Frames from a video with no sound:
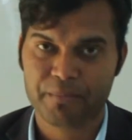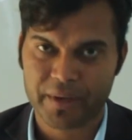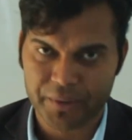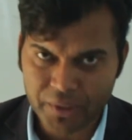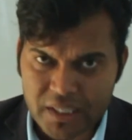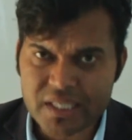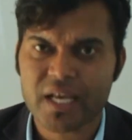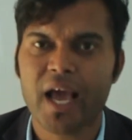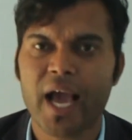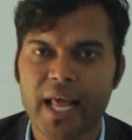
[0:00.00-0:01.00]
Fruits
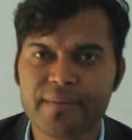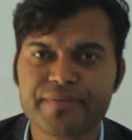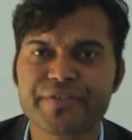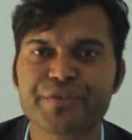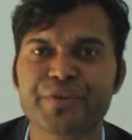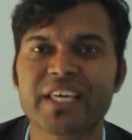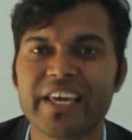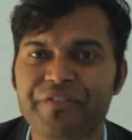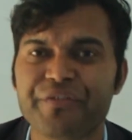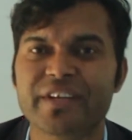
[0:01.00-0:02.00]
helps to
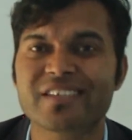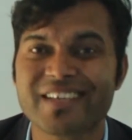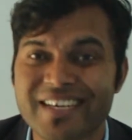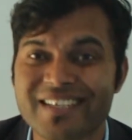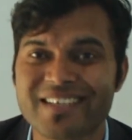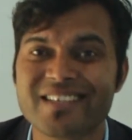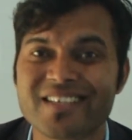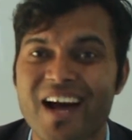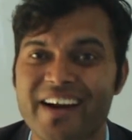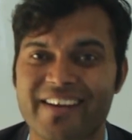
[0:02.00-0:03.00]
keep the seeds
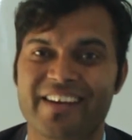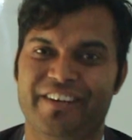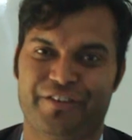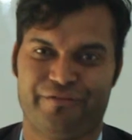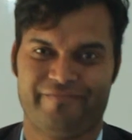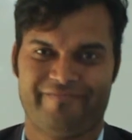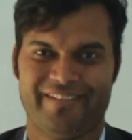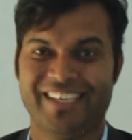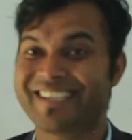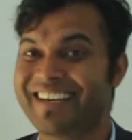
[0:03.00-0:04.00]
inside it.
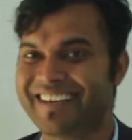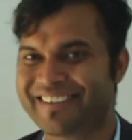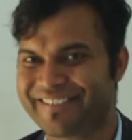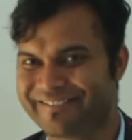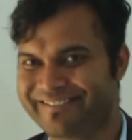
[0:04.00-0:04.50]
Isn't it?